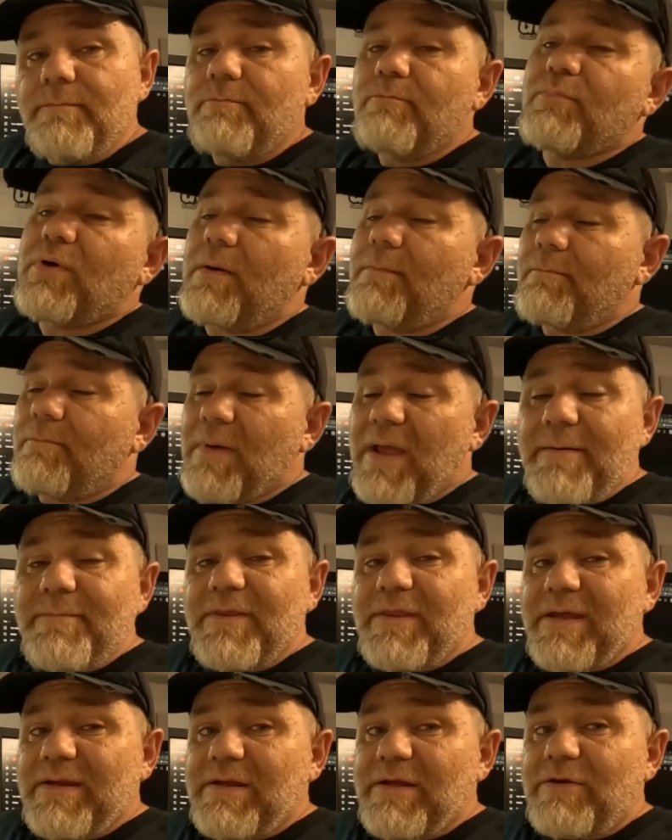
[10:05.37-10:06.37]
but maybe
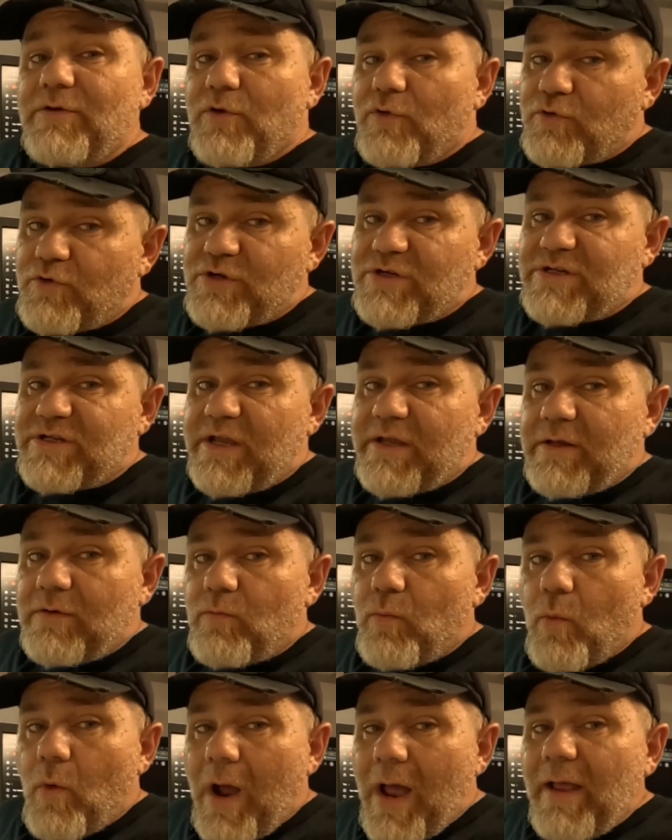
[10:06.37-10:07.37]
they didn't
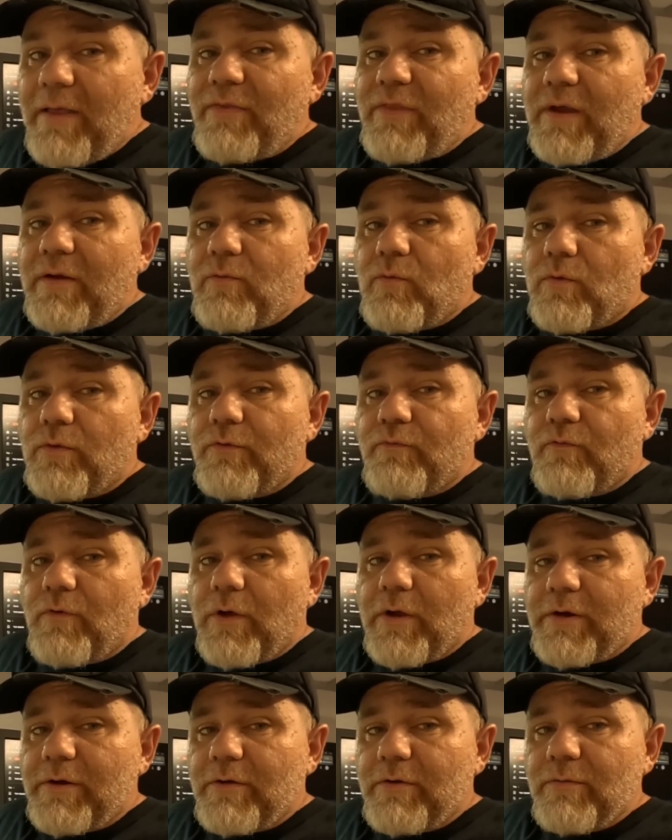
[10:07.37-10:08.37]
understand why they were
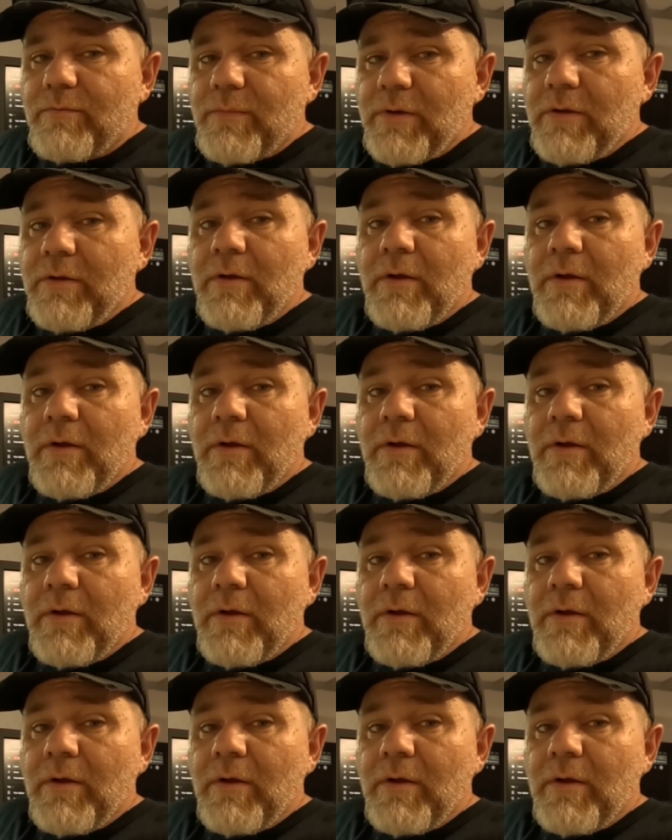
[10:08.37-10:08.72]
running them.